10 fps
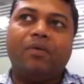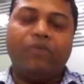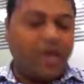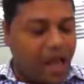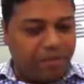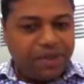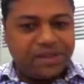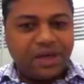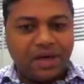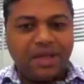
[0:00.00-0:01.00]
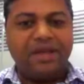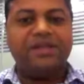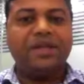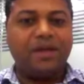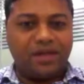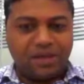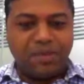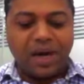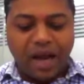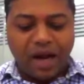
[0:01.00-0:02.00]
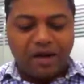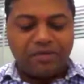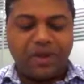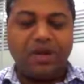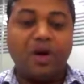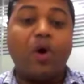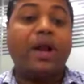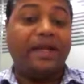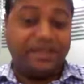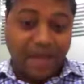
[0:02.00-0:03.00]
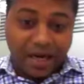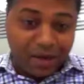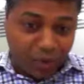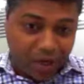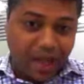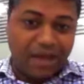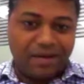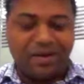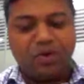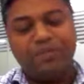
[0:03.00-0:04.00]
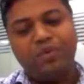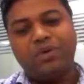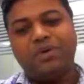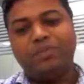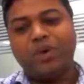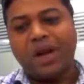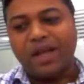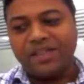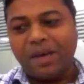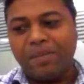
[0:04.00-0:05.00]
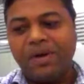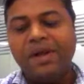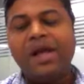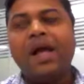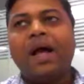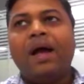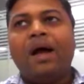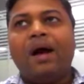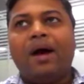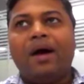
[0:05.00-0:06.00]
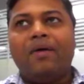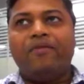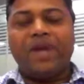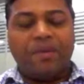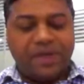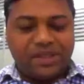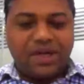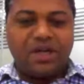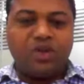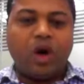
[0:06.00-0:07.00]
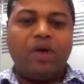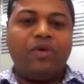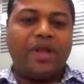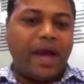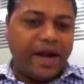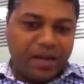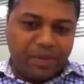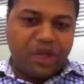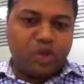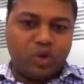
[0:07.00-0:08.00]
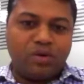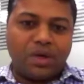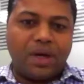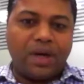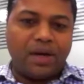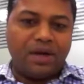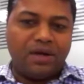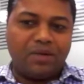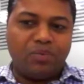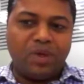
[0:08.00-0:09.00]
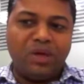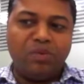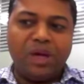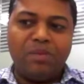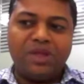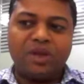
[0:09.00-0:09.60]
we have recently initiated similar kind of thing, not exactly what I put an example. We have recently joined with IIT BHU, and we will be